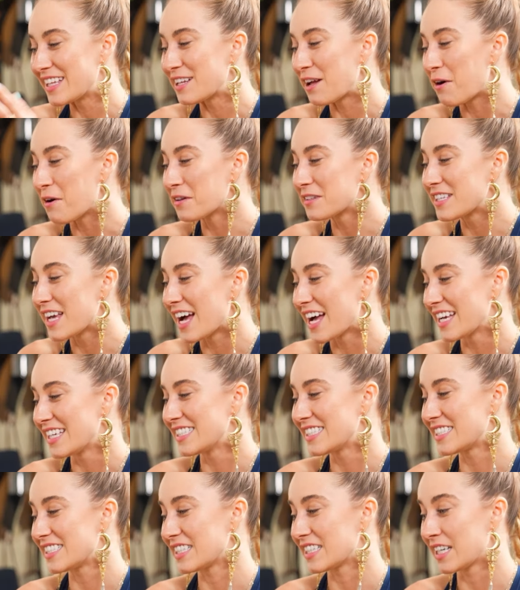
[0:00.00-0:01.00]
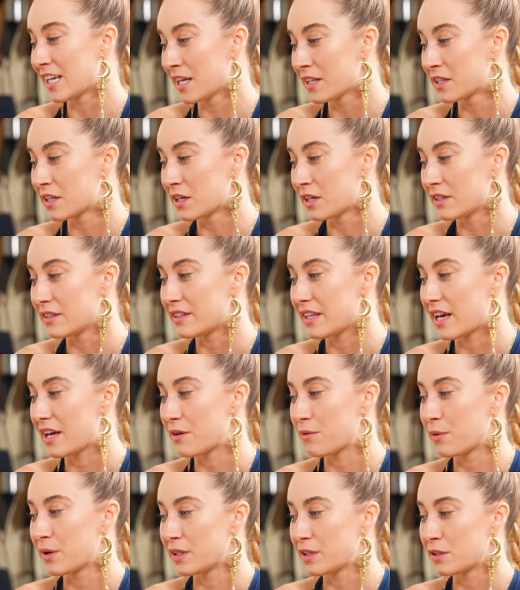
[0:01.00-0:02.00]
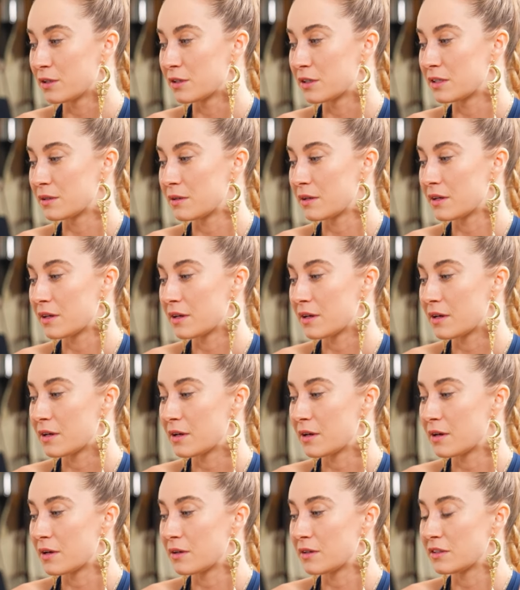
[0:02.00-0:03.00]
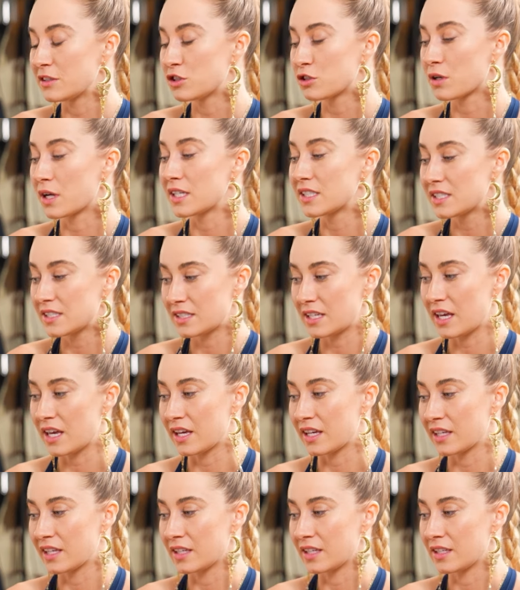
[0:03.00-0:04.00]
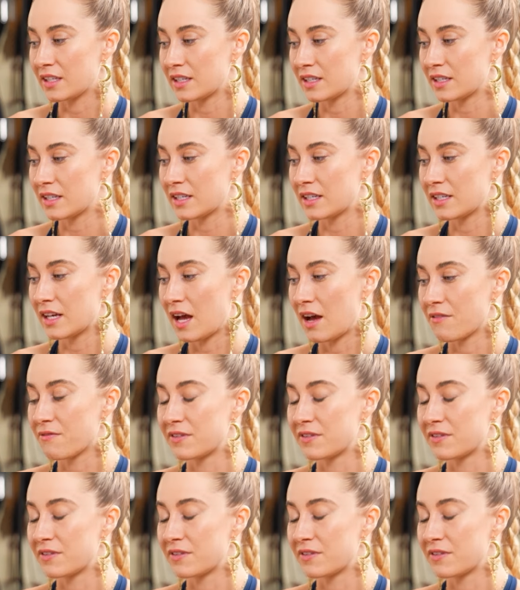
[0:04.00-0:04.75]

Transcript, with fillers: it all ties together that when you're trusting a